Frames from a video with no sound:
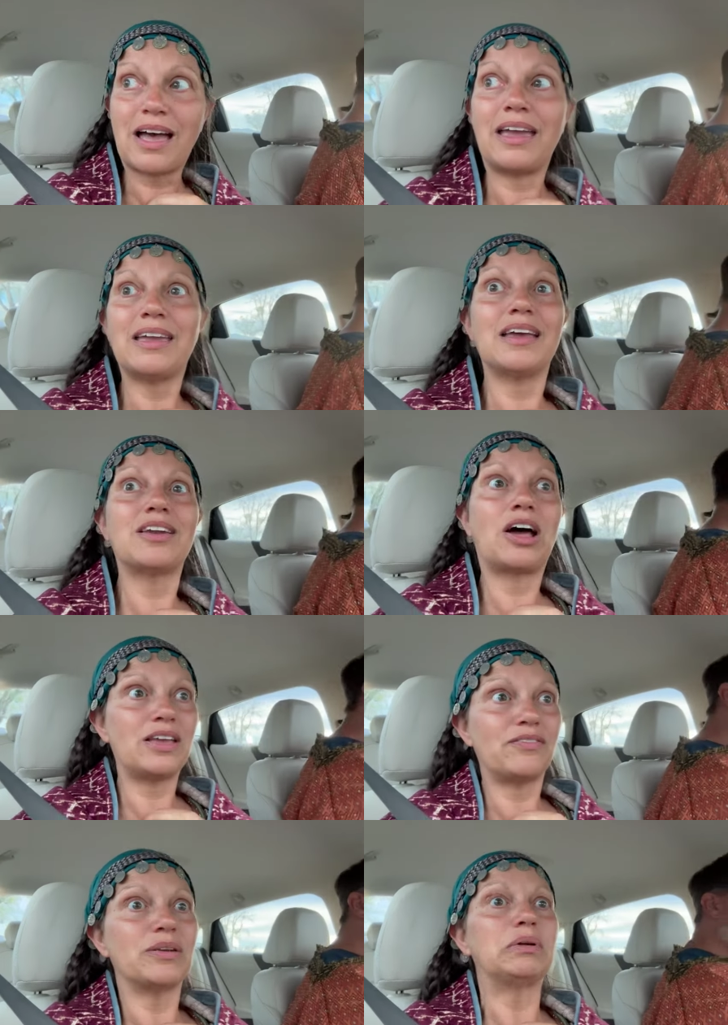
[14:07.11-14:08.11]
I cannot
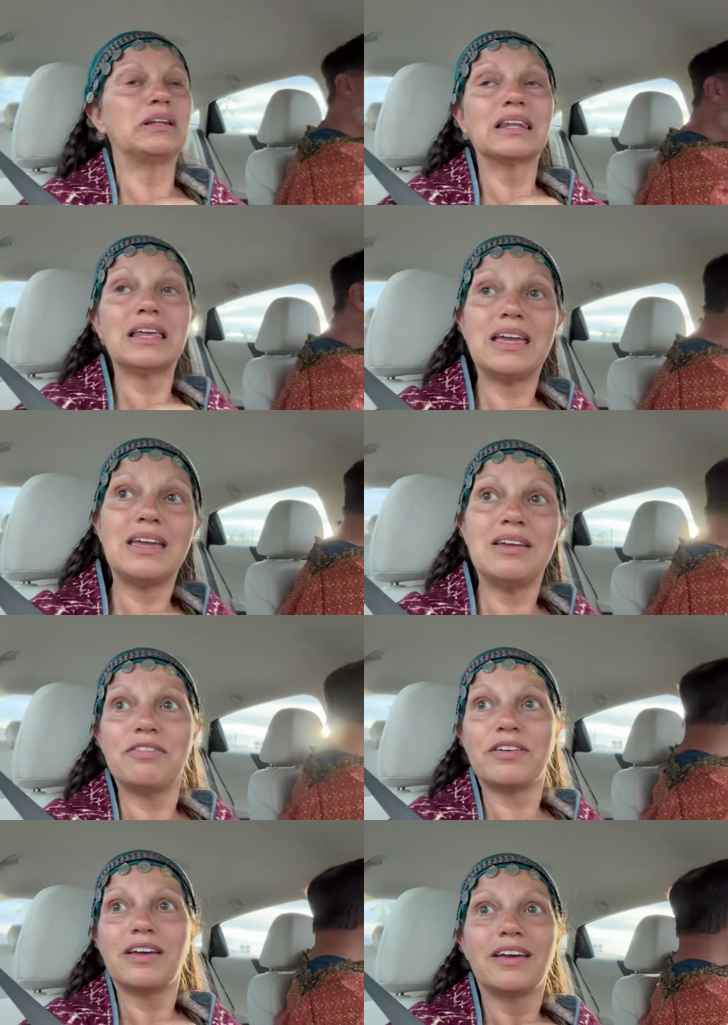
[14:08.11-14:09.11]
even
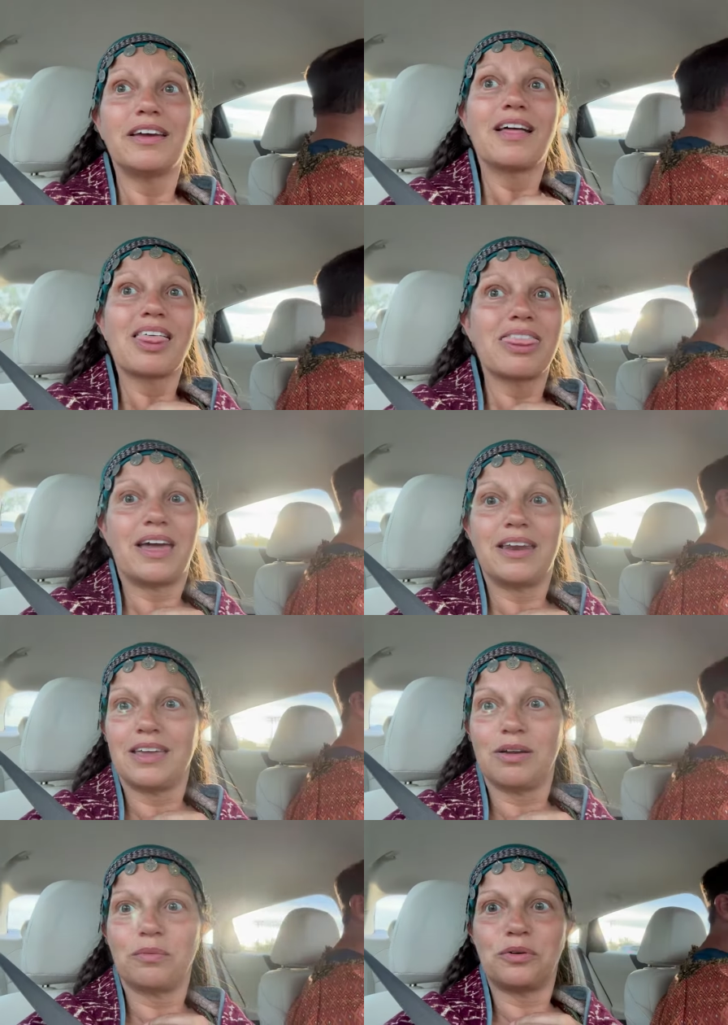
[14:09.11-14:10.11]
believe that
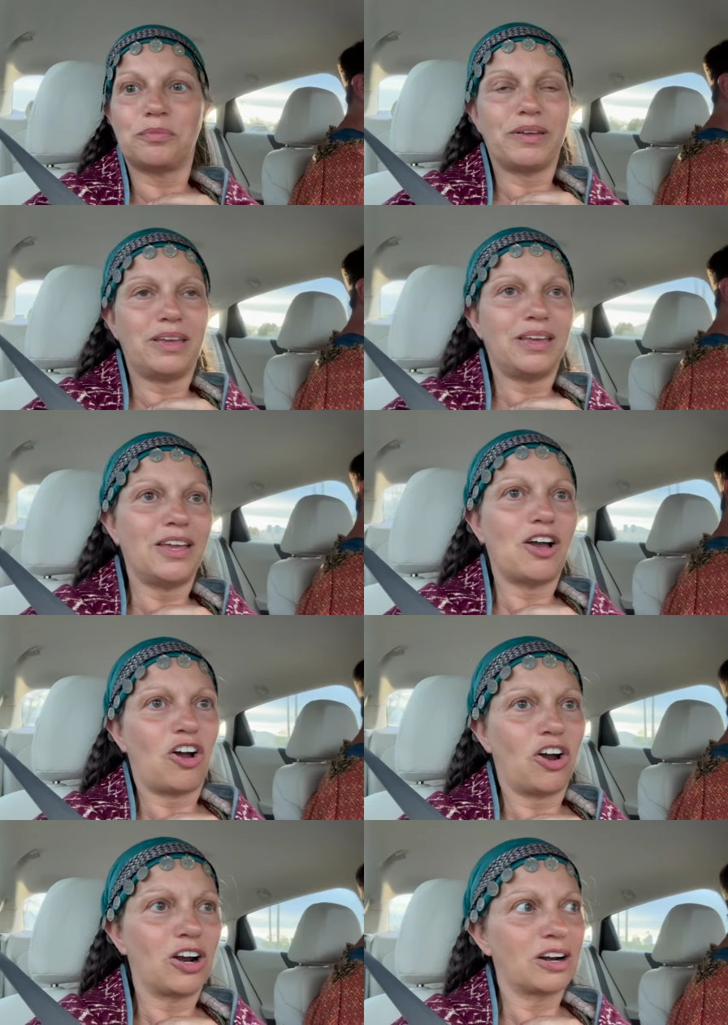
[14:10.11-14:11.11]
it will be
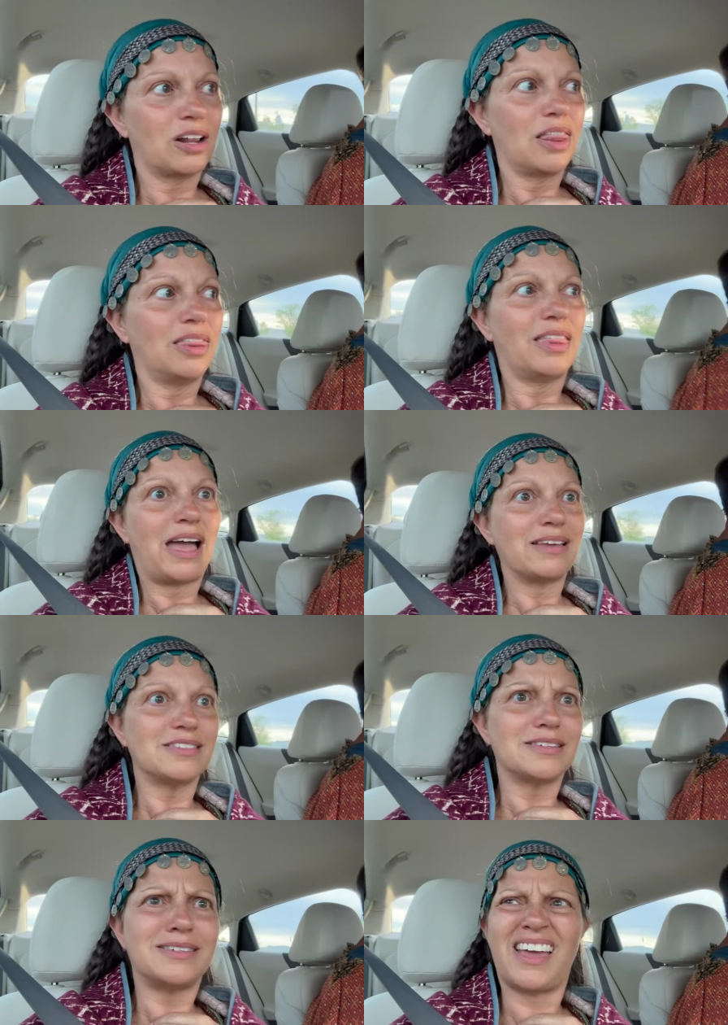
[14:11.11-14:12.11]
our
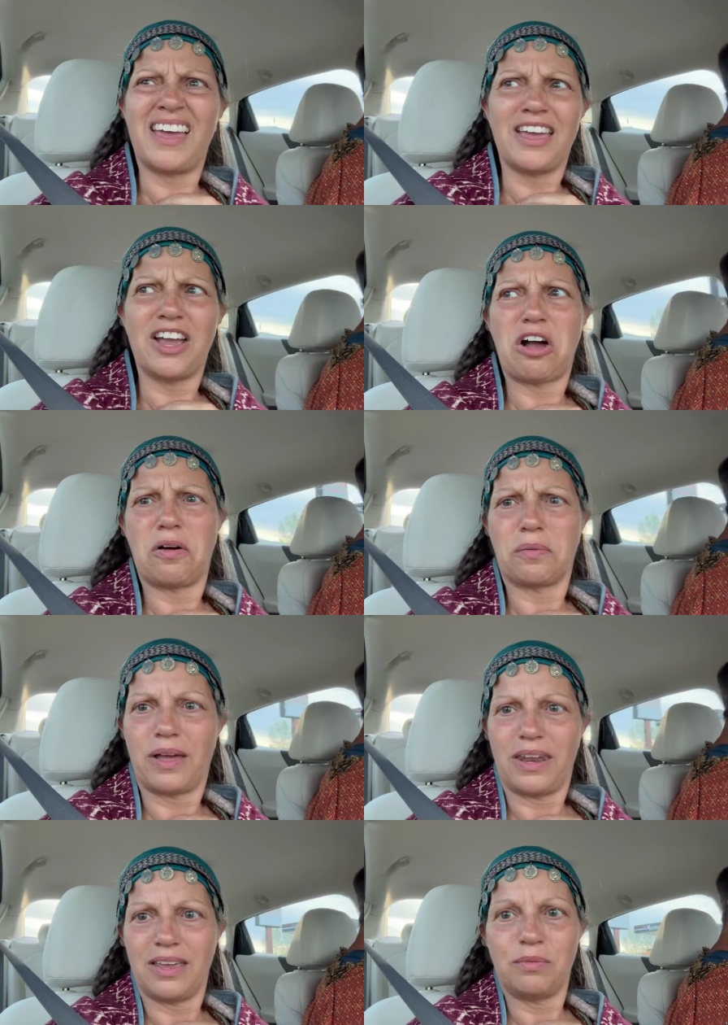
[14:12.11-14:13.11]
last day
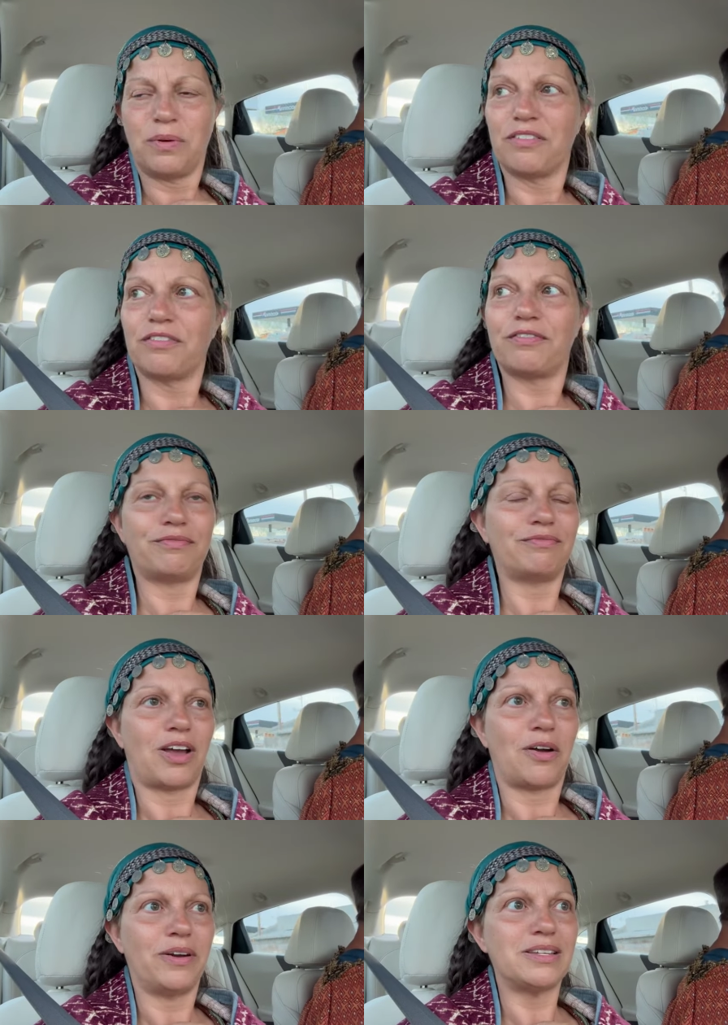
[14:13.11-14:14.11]
already.
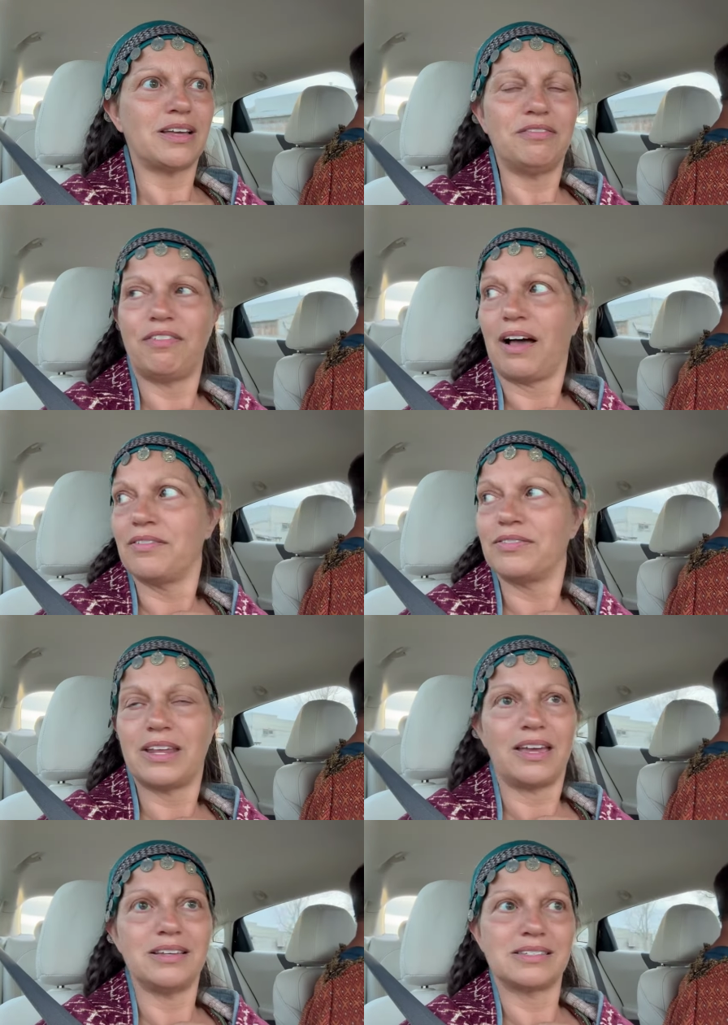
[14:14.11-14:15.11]
We've already done five
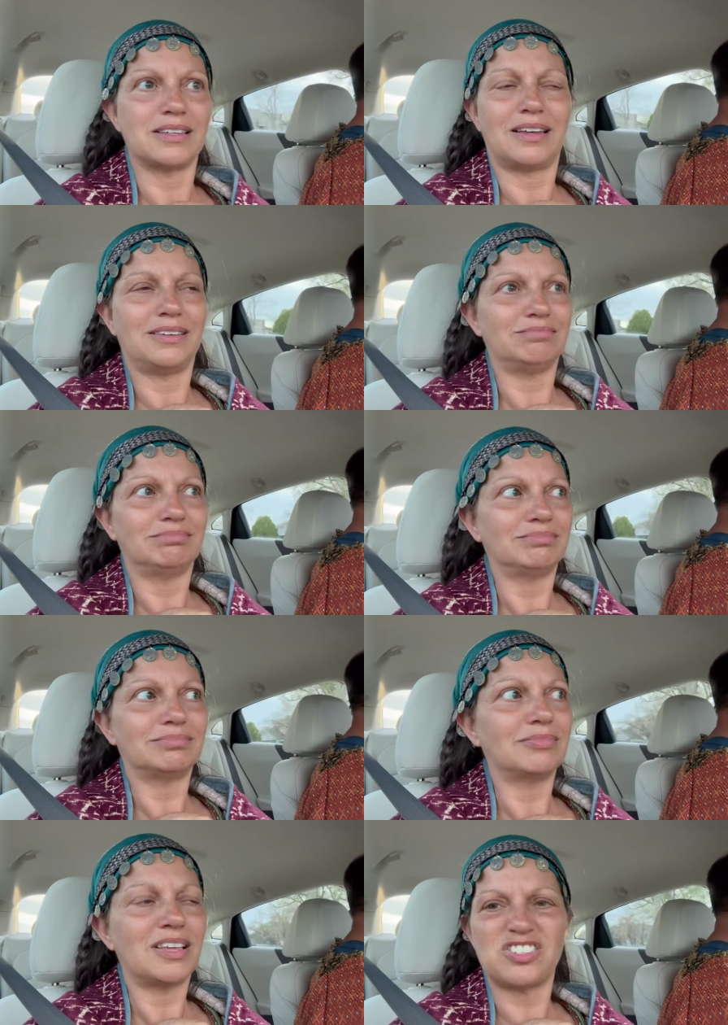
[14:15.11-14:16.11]
days and I,
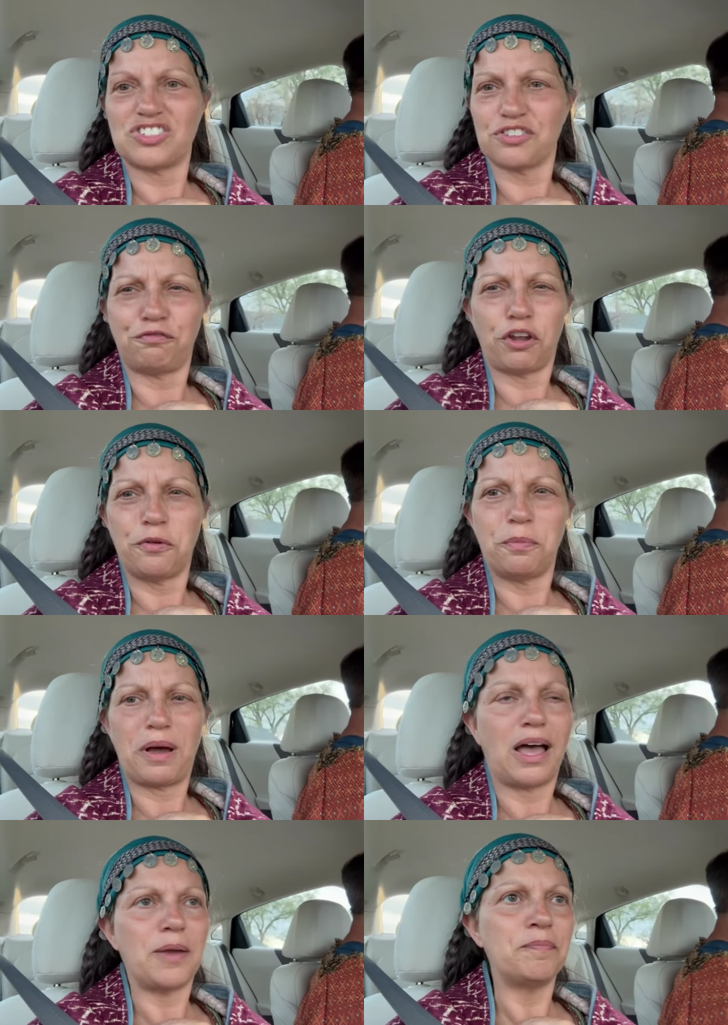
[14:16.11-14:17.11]
it's just flown
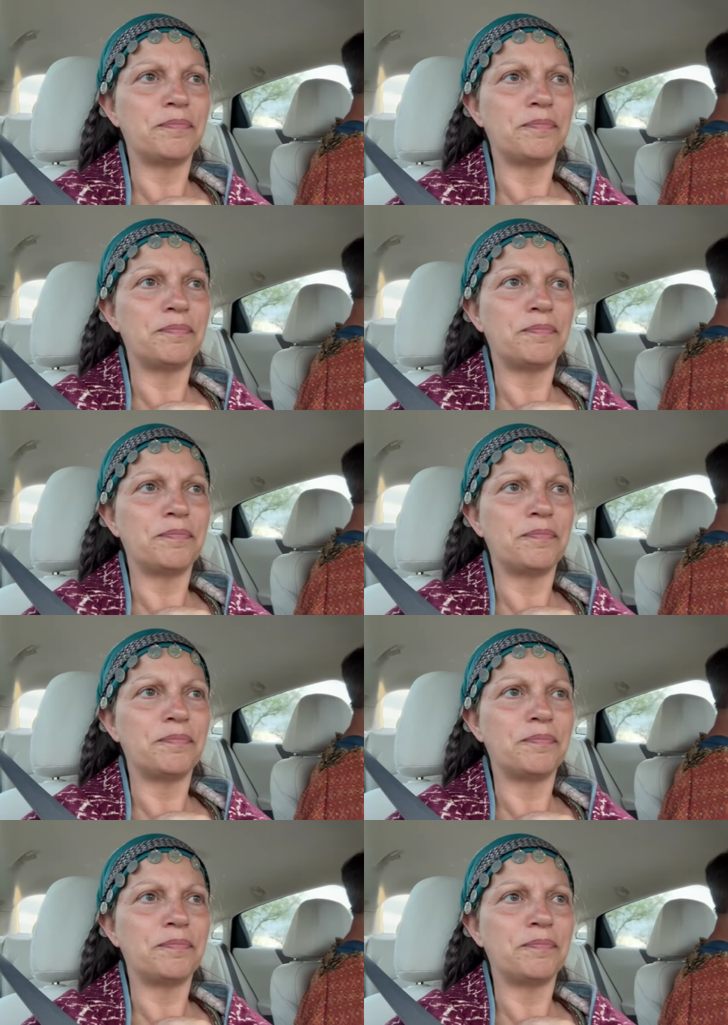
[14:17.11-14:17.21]
by.